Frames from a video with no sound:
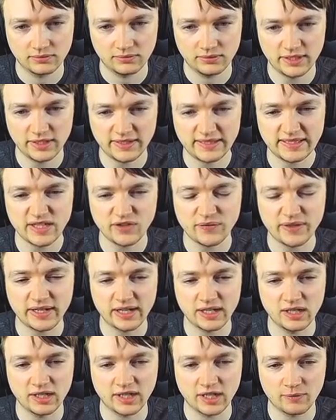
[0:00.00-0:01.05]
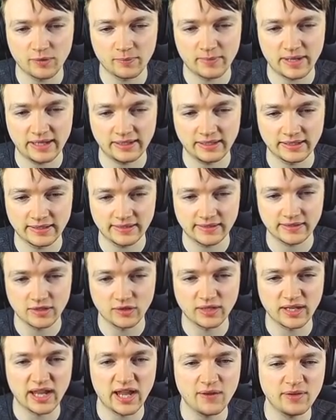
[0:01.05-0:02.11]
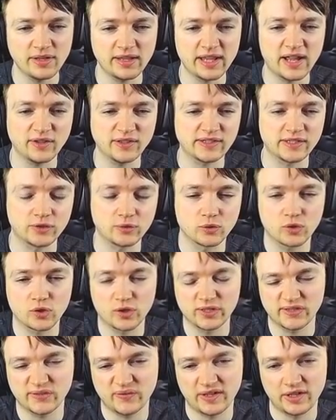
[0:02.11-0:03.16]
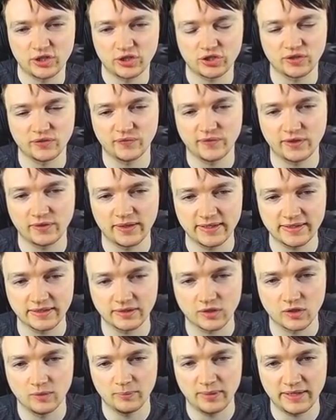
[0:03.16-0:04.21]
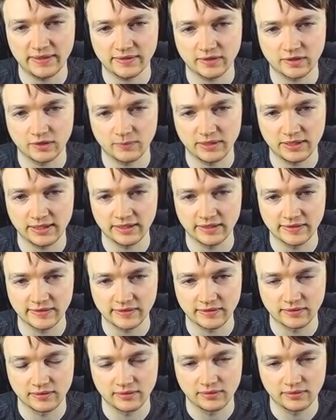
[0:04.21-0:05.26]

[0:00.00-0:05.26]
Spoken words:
Let's see if I get lucky with Madness. Okay, having that 0-cost finisher for the rest of the combat's gonna be nice.